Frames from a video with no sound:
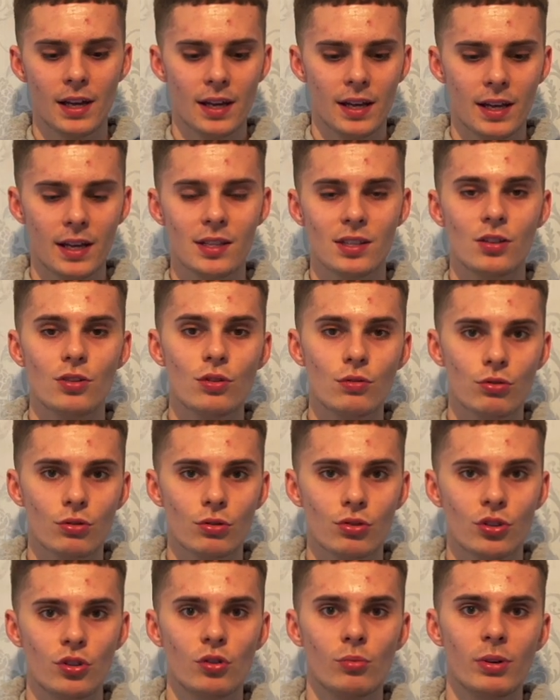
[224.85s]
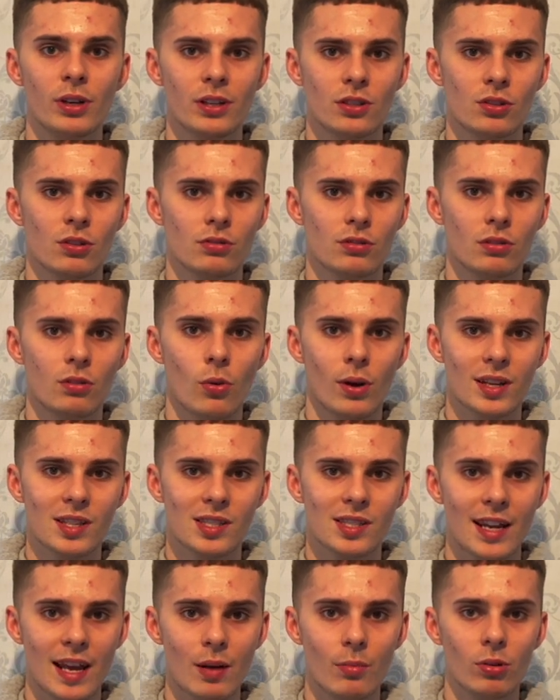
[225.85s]
It is a neutral shoe, but it's also quite
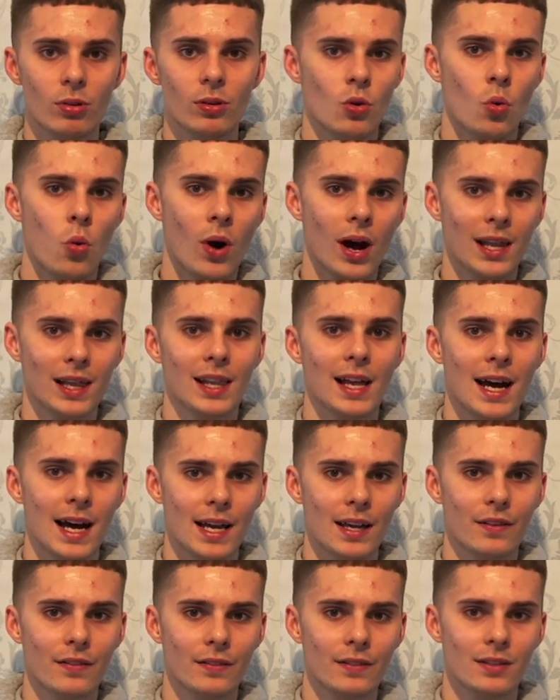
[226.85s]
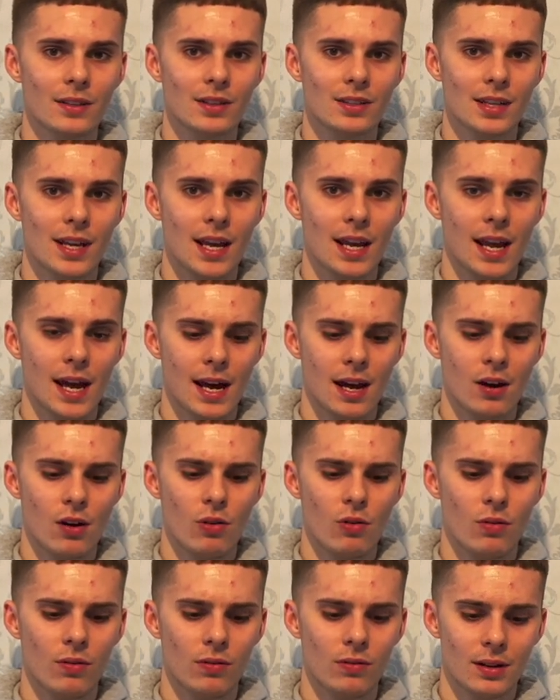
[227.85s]
stable, quite light to say
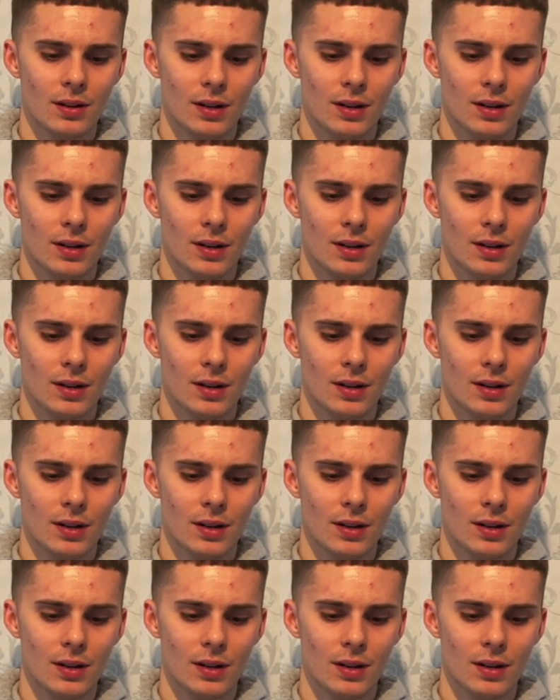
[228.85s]
how